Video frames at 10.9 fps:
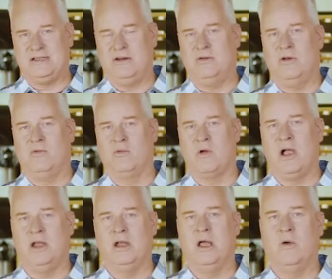to
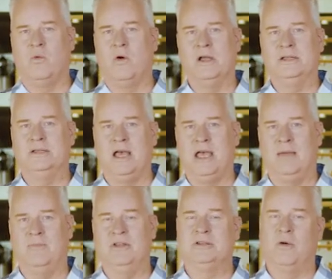run 1 time.
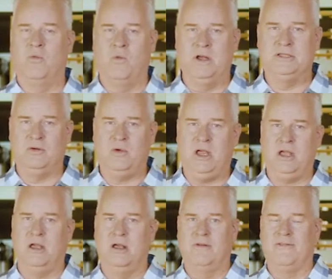So once a
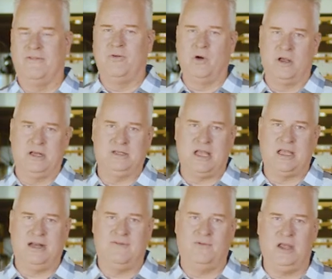week for 4
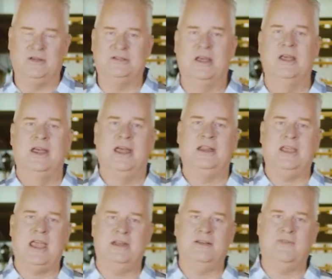consecutive weeks. At the
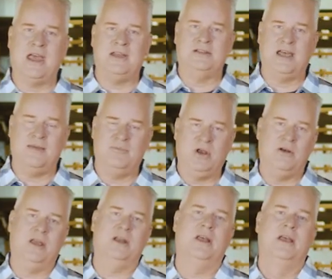end of that time
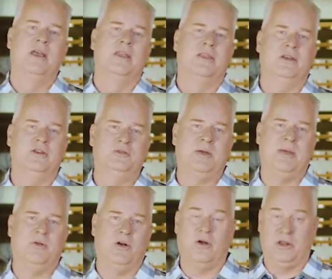period, the
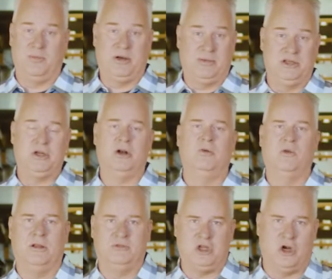newspaper or the publisher
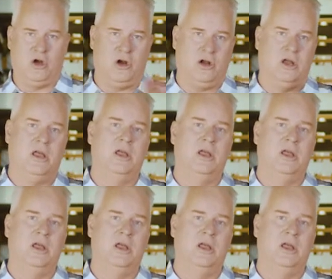will turn